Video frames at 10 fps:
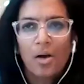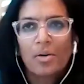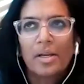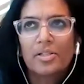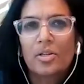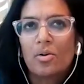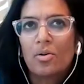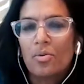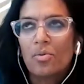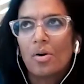Okay,
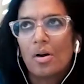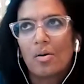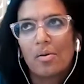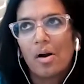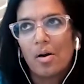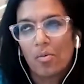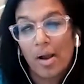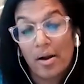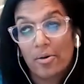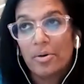so
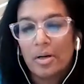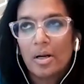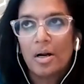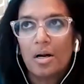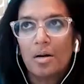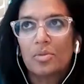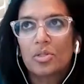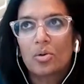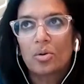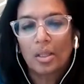wow.
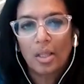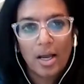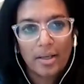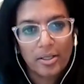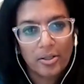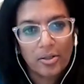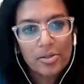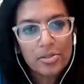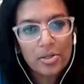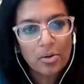So a lot
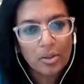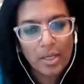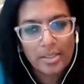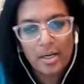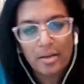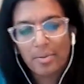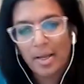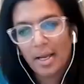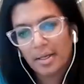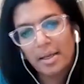here. So a lot to
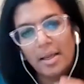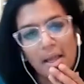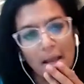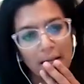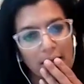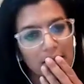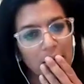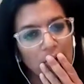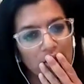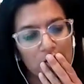unpack. I guess
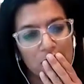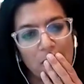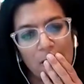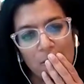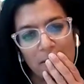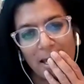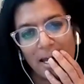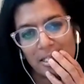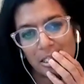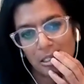I want to start with
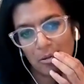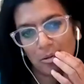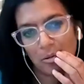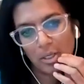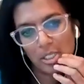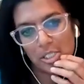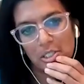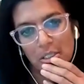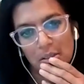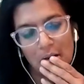asking you the
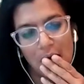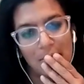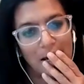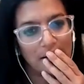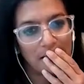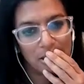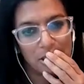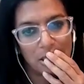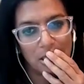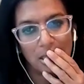question about
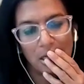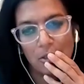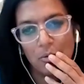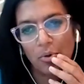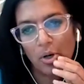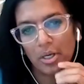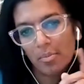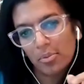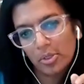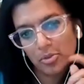aging that you brought
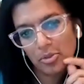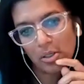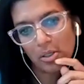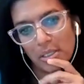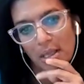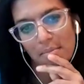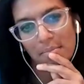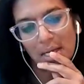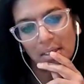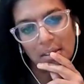up when you talked to that
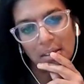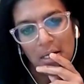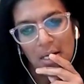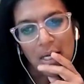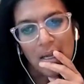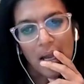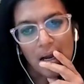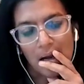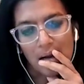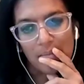man.
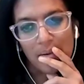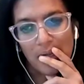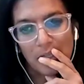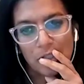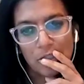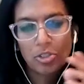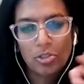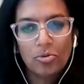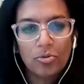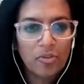Do
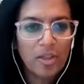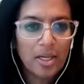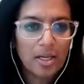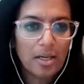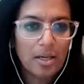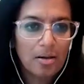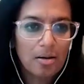you think